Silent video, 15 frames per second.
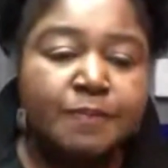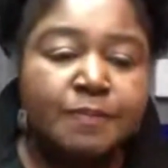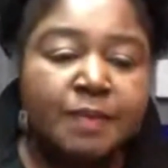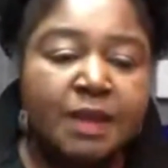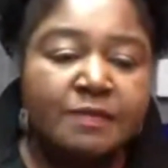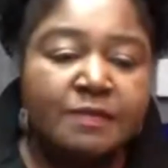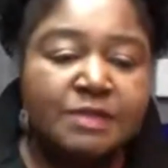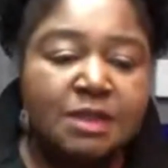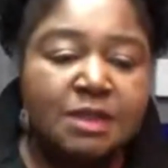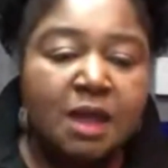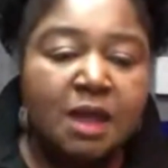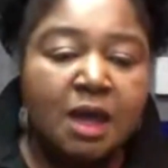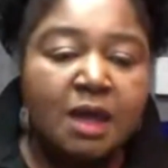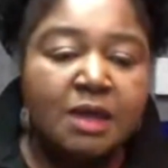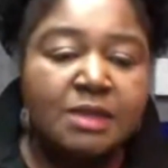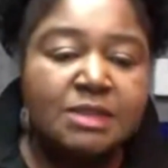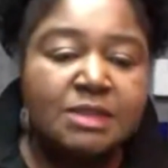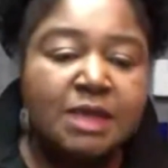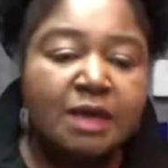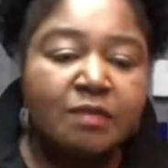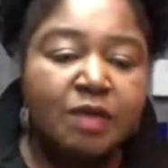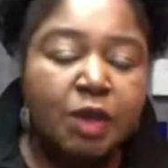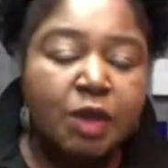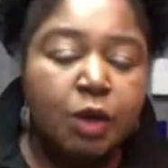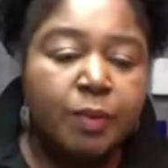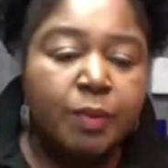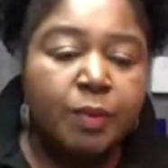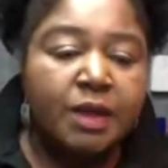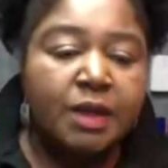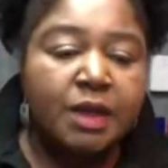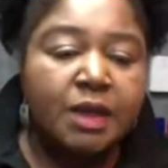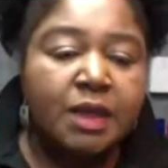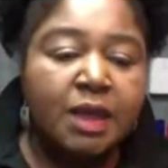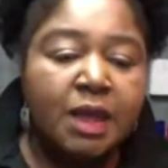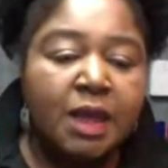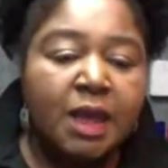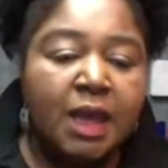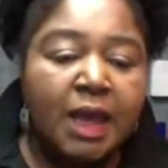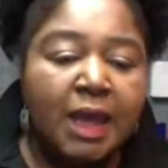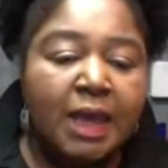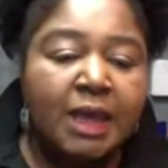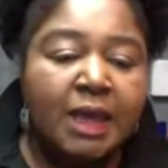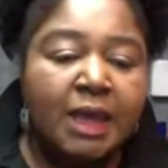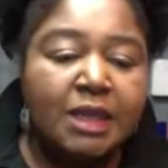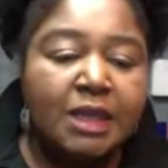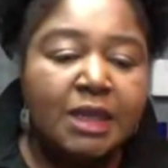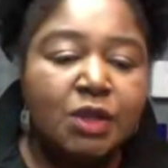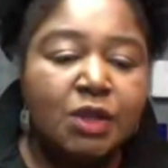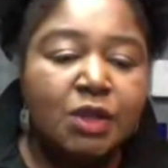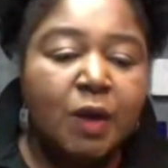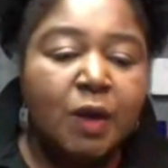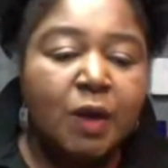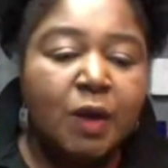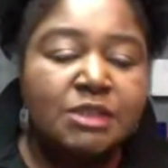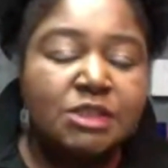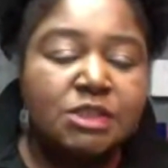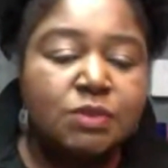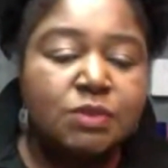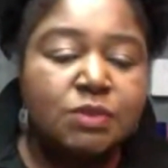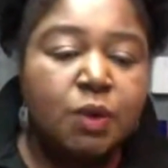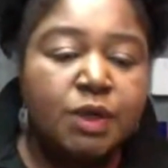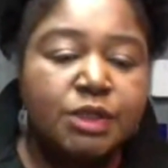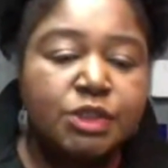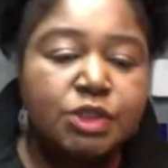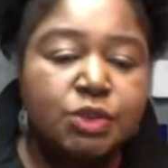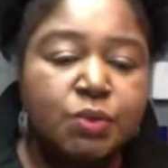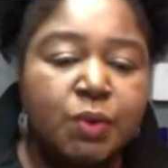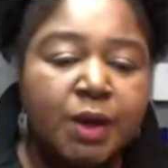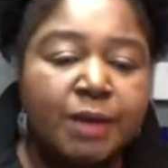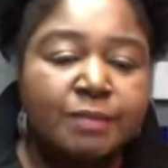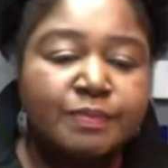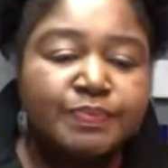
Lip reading: I have salons, they have hair product. And, I just want to